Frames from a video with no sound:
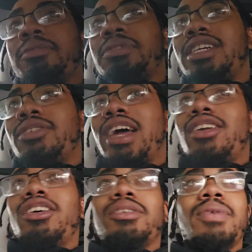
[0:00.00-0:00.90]
I'm still
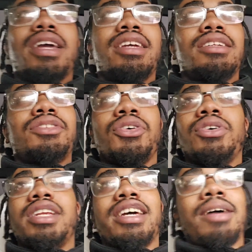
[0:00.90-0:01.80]
not all the way
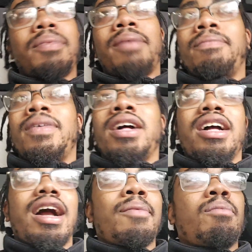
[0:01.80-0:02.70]
tuned in. I'm, I'm,
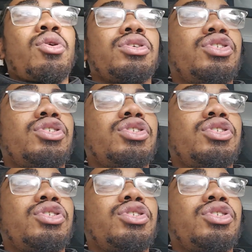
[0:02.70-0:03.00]
I'm more